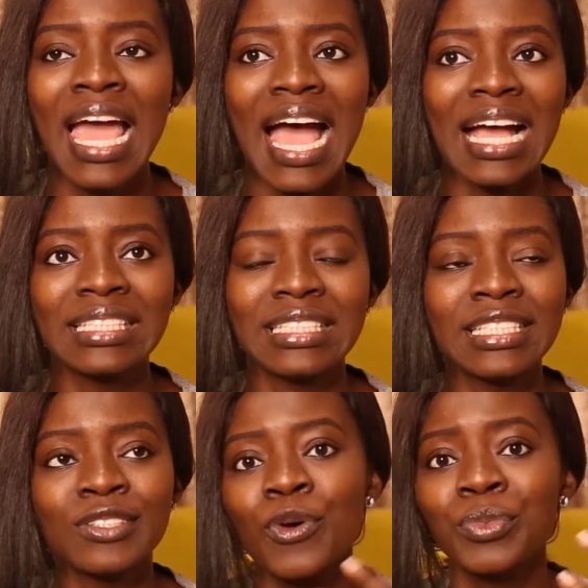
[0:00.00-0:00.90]
and
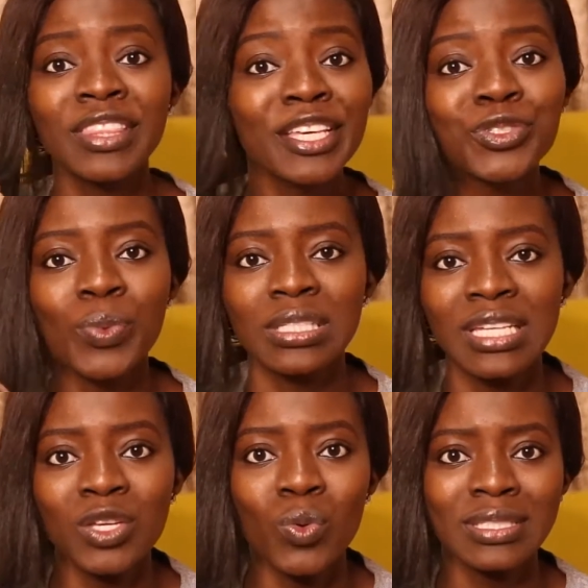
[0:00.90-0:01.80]
from the things we were
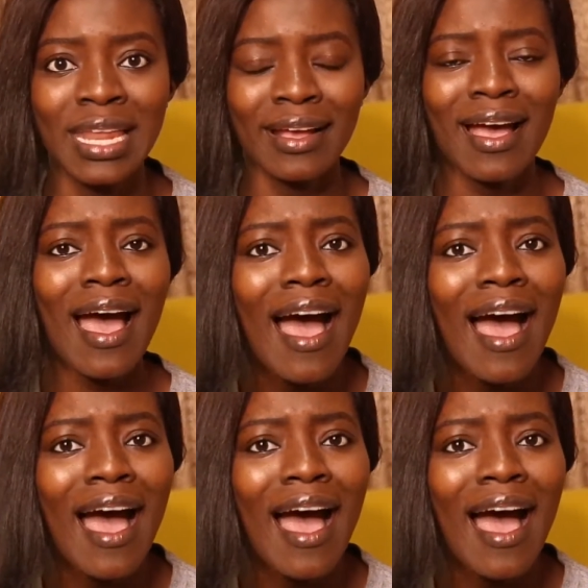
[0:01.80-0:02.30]
saying, it was like,